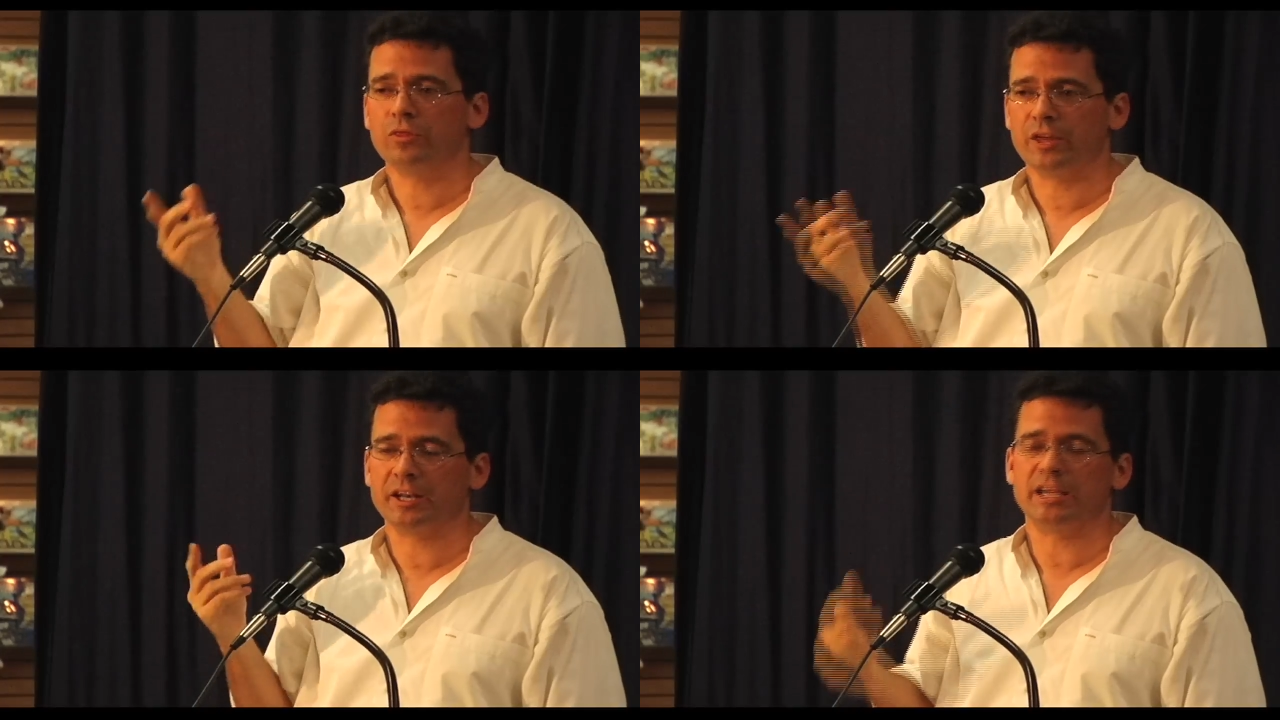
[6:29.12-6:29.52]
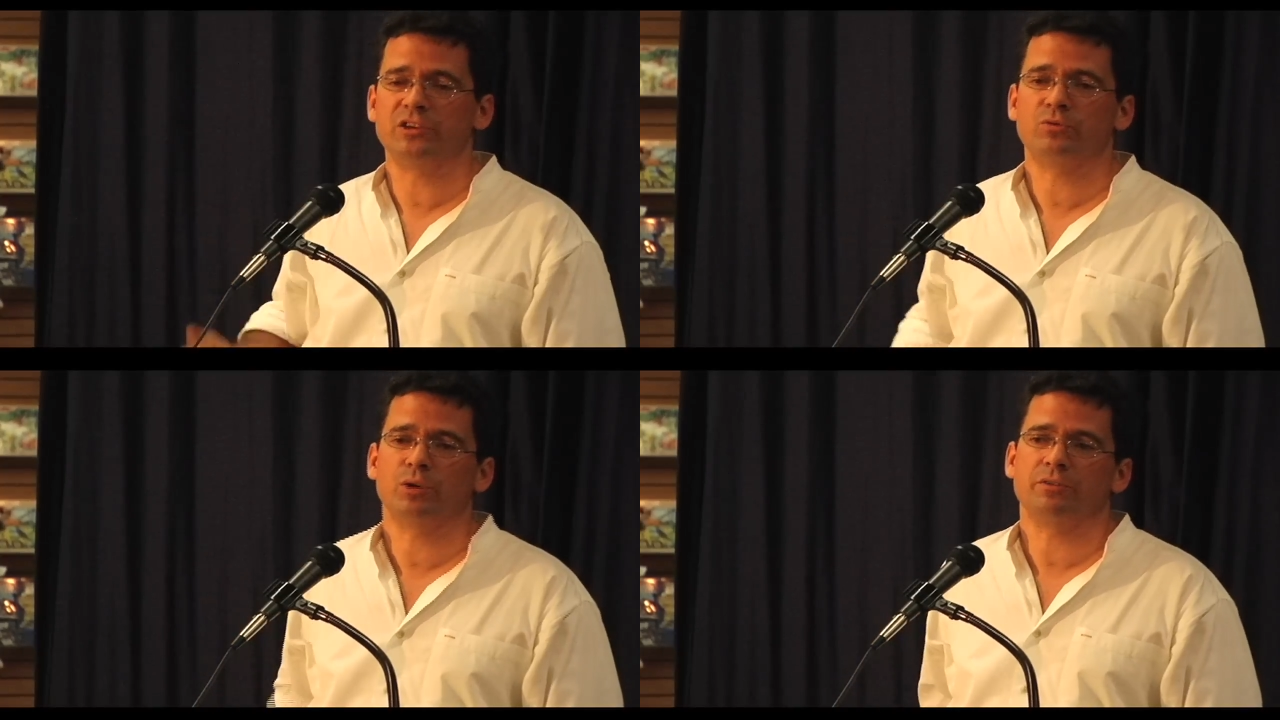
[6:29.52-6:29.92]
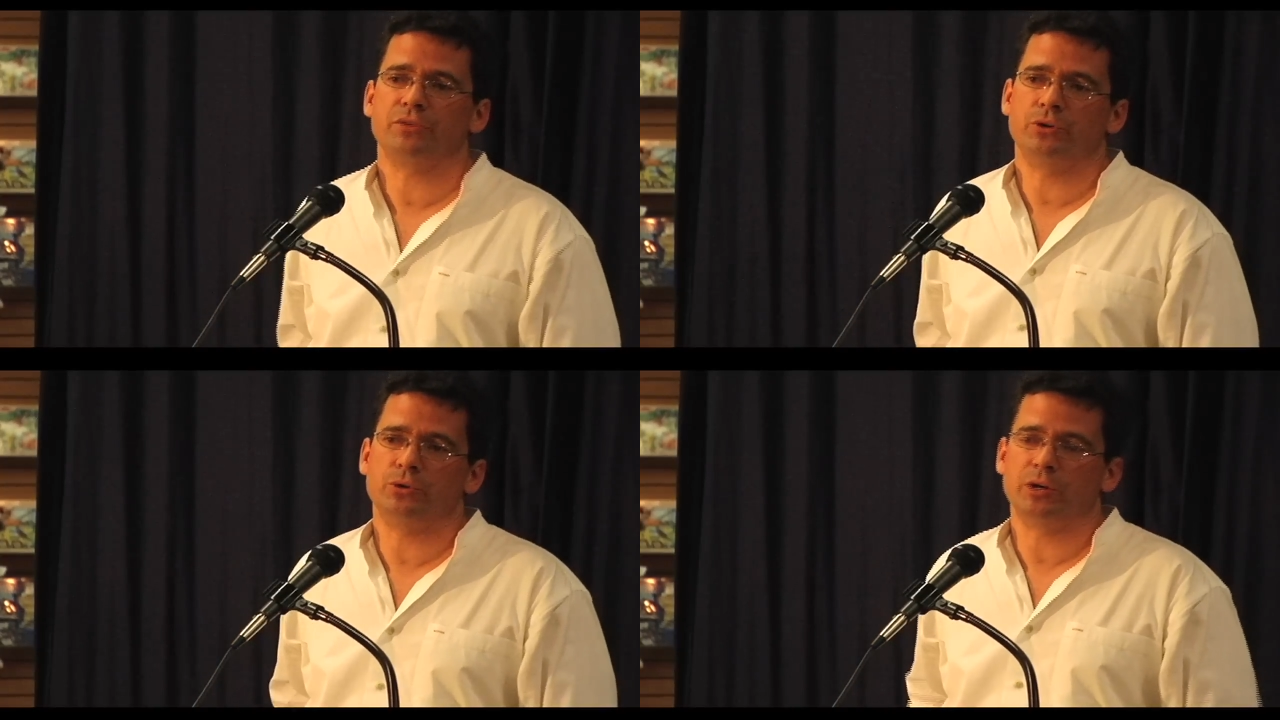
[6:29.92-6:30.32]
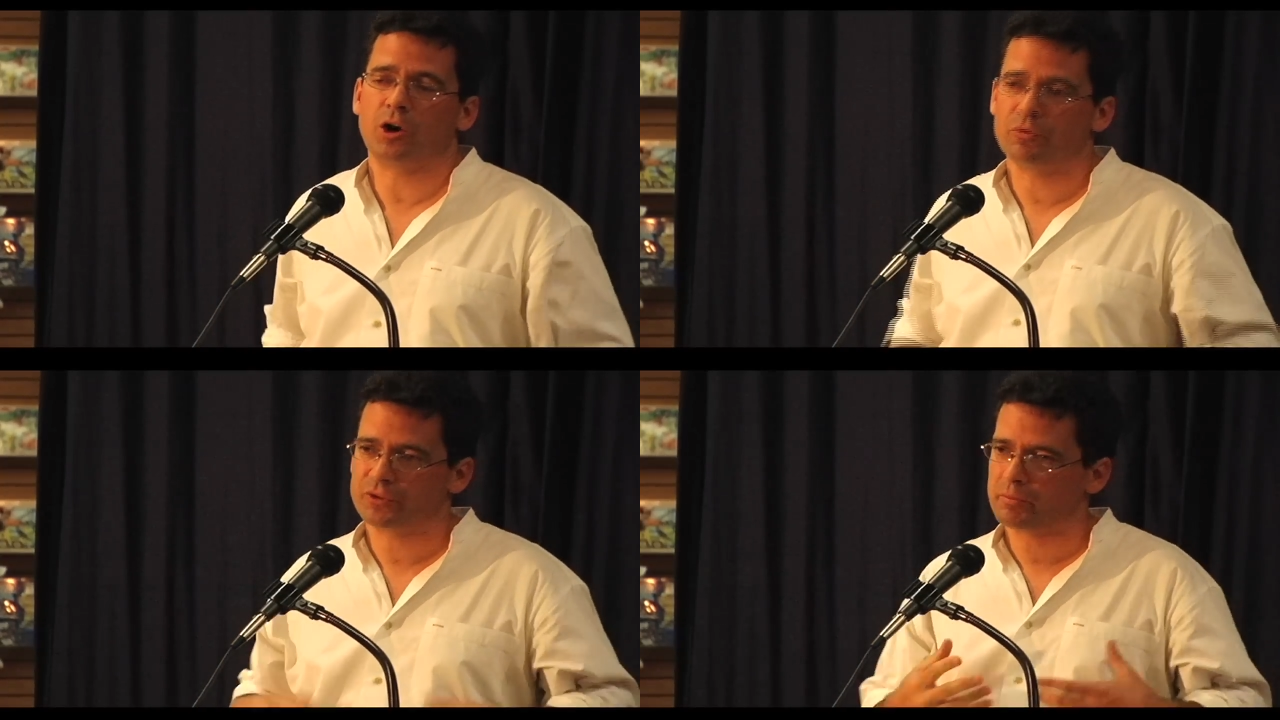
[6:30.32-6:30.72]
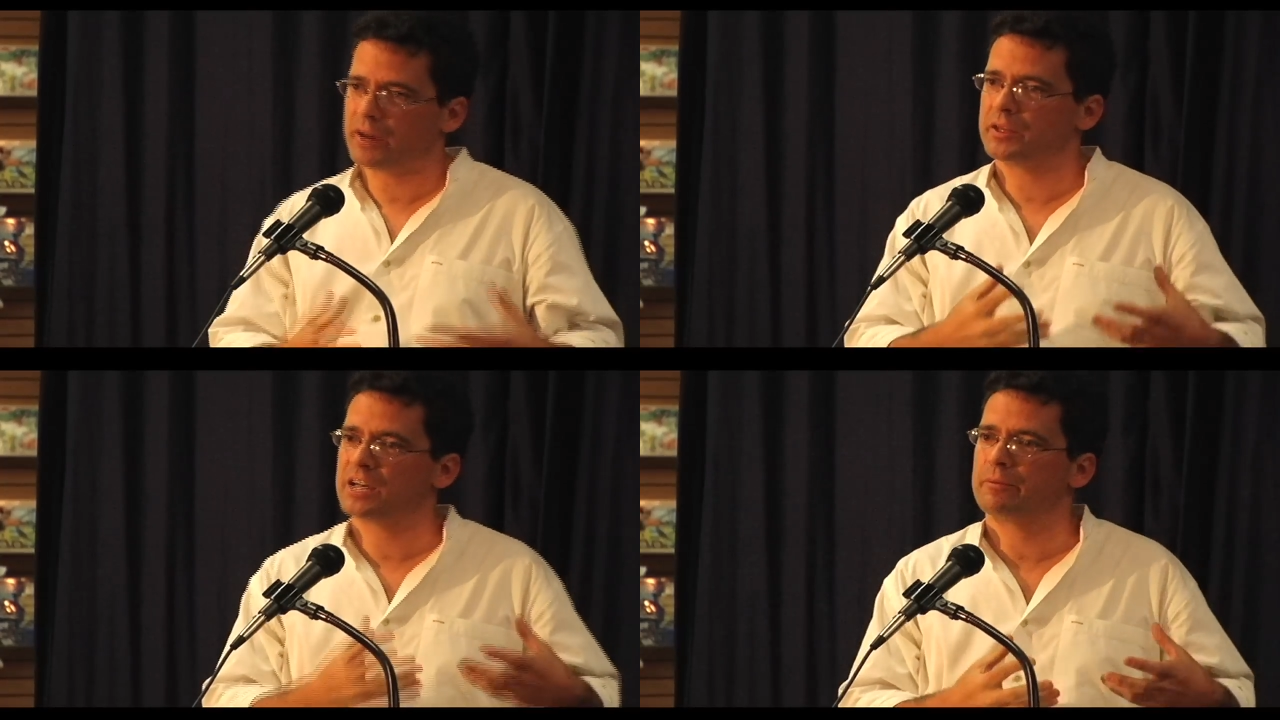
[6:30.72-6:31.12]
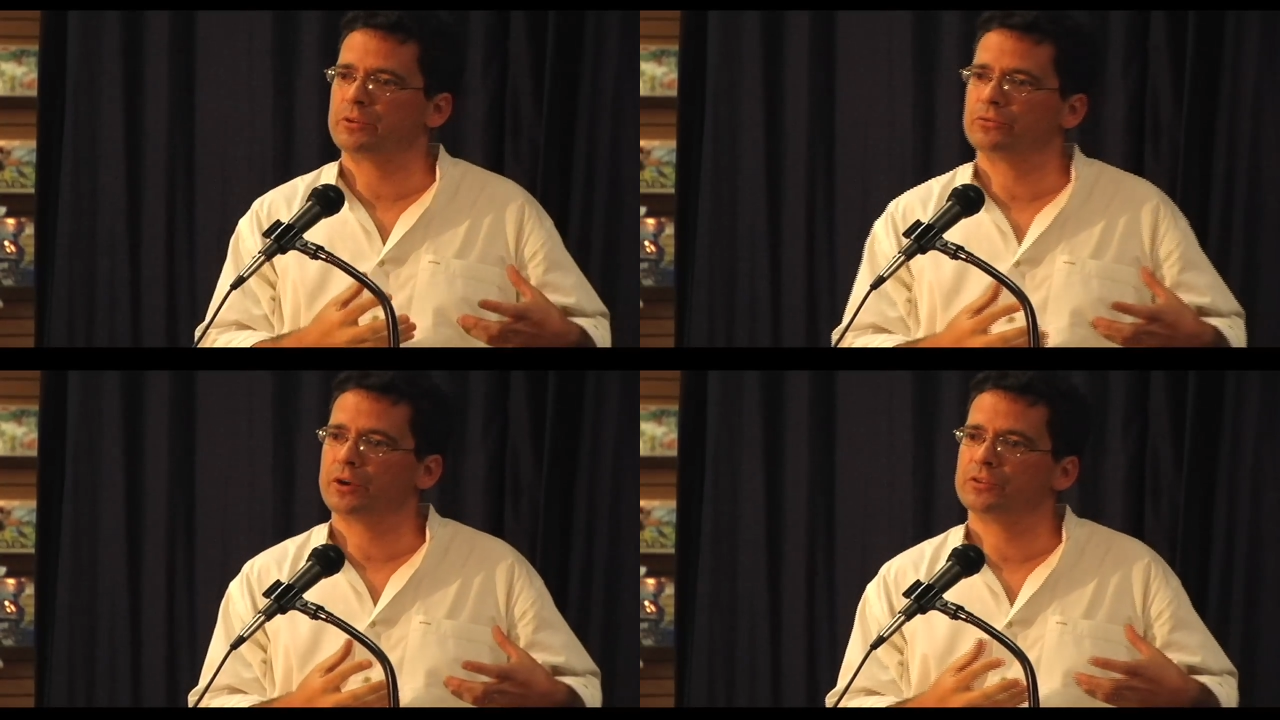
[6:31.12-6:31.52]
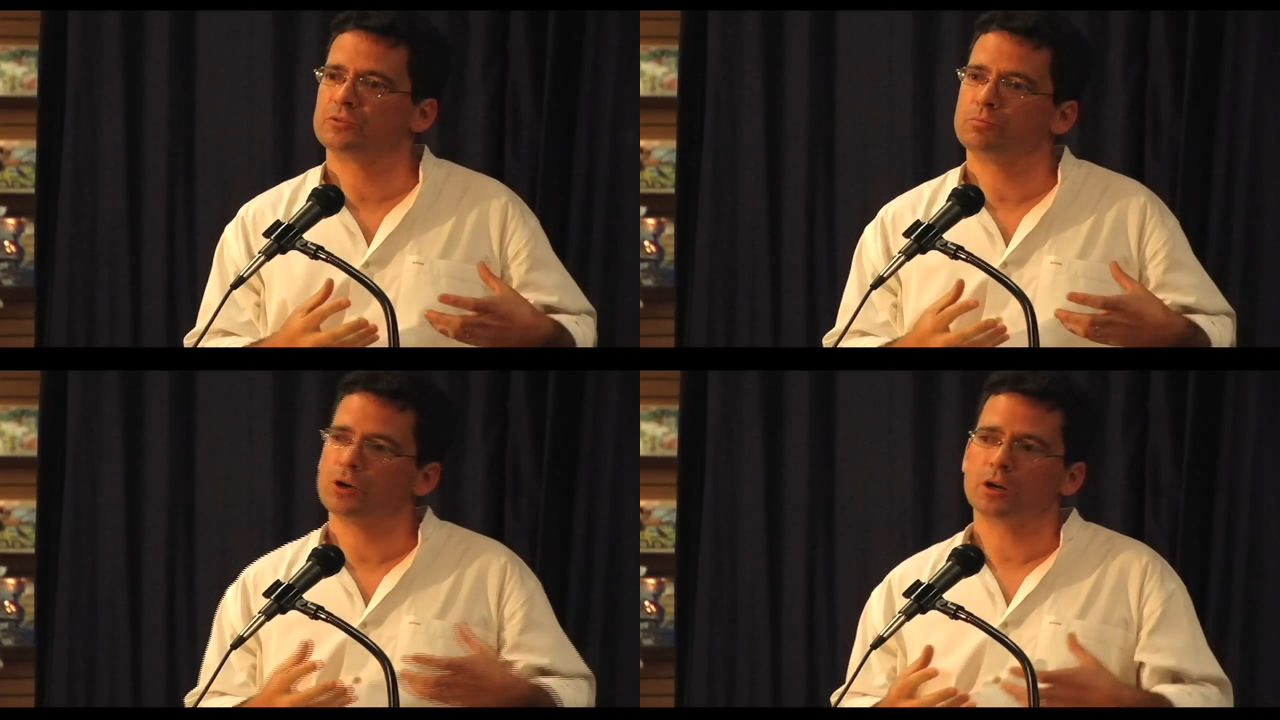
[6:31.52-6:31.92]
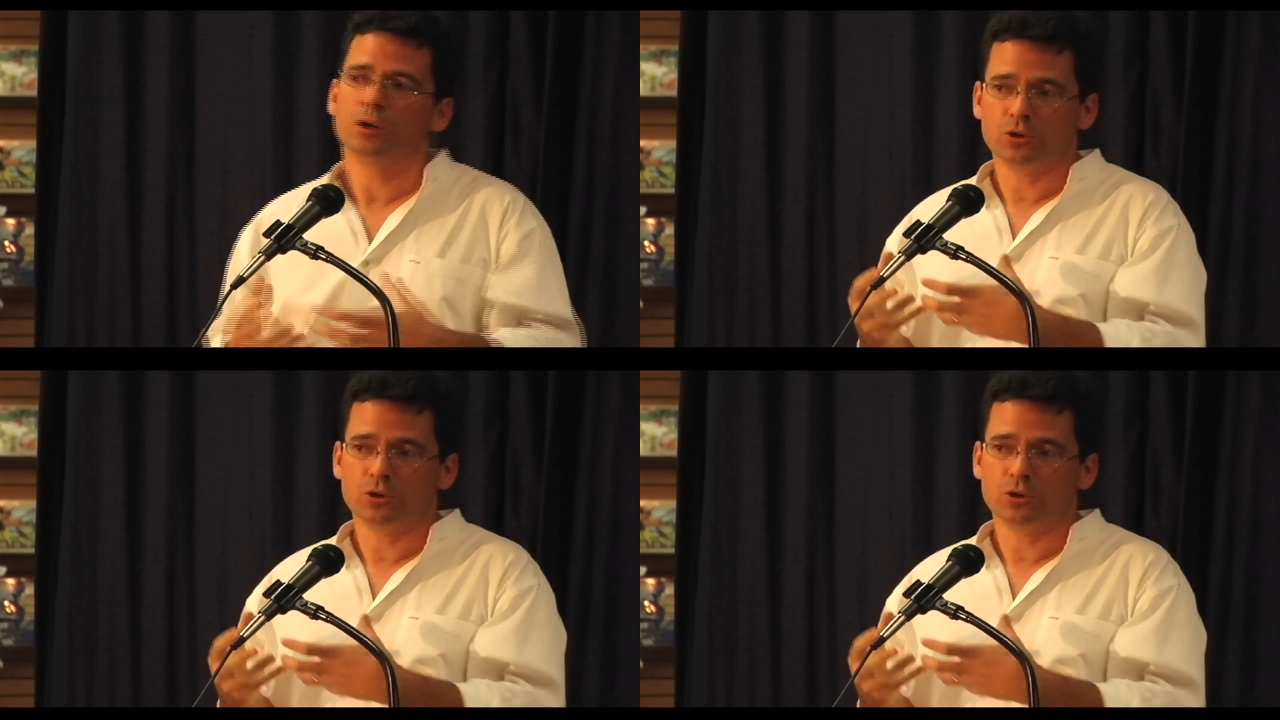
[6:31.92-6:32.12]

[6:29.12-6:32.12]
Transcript: then each one of you, and hopefully by the time you've read this book,